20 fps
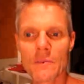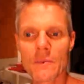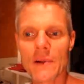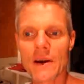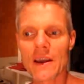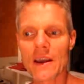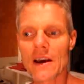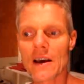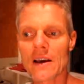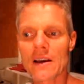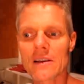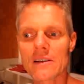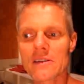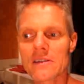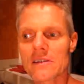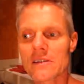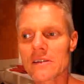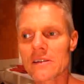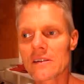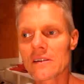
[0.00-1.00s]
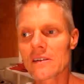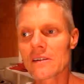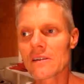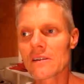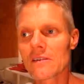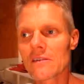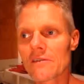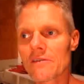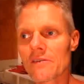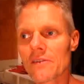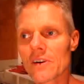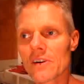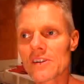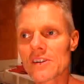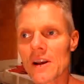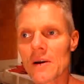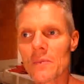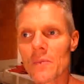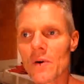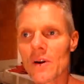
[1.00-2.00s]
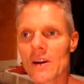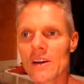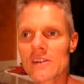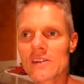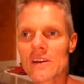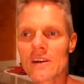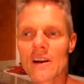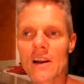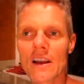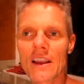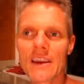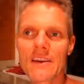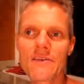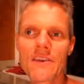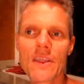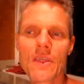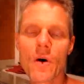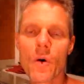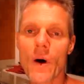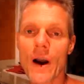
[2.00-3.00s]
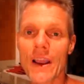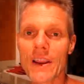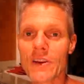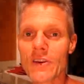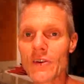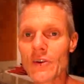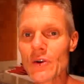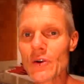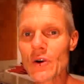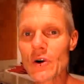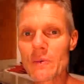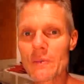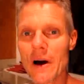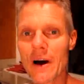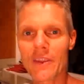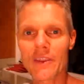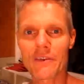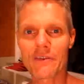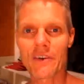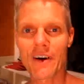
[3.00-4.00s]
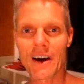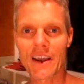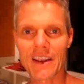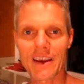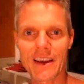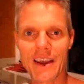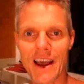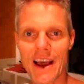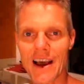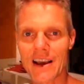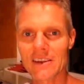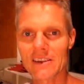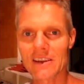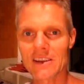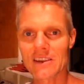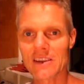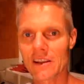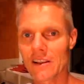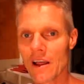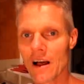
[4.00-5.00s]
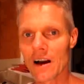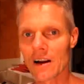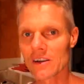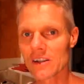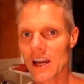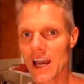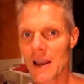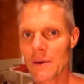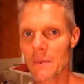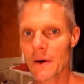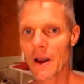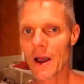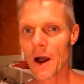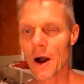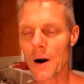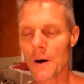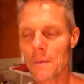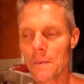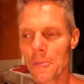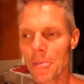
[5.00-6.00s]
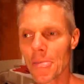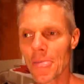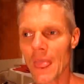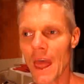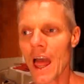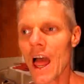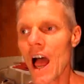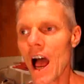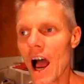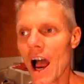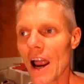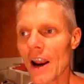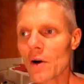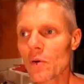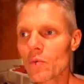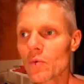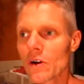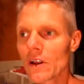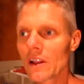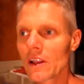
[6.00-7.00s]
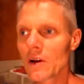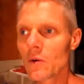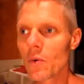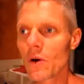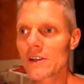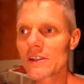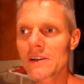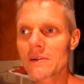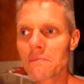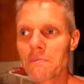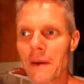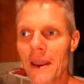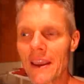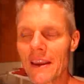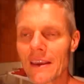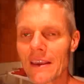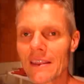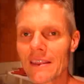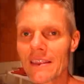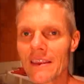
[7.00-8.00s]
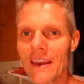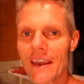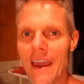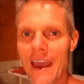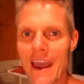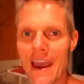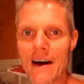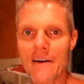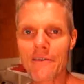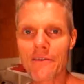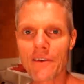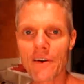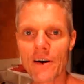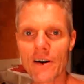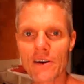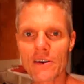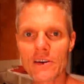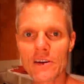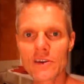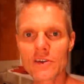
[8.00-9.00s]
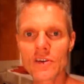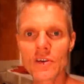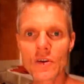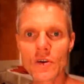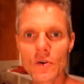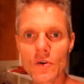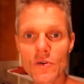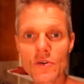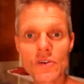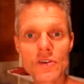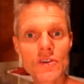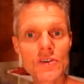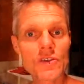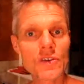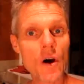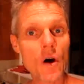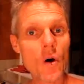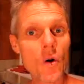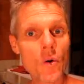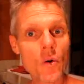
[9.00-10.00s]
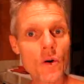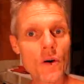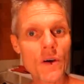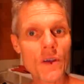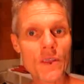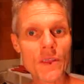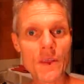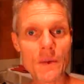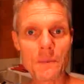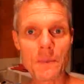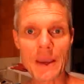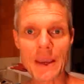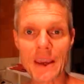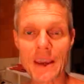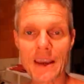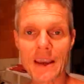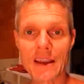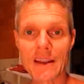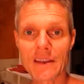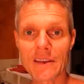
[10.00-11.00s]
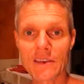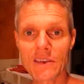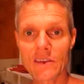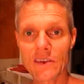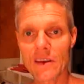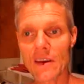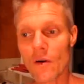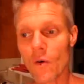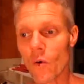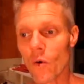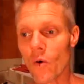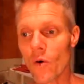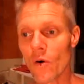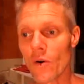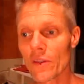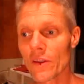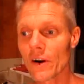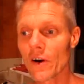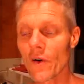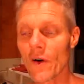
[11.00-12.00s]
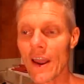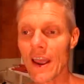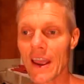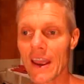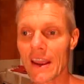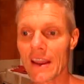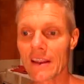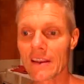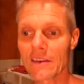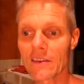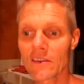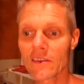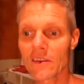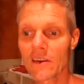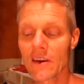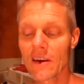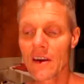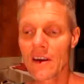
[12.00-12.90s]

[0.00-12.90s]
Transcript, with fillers: because for some reason, even though I knew about the phytic acids a long time ago, I really wasn't making the effort to soak the beans or the grains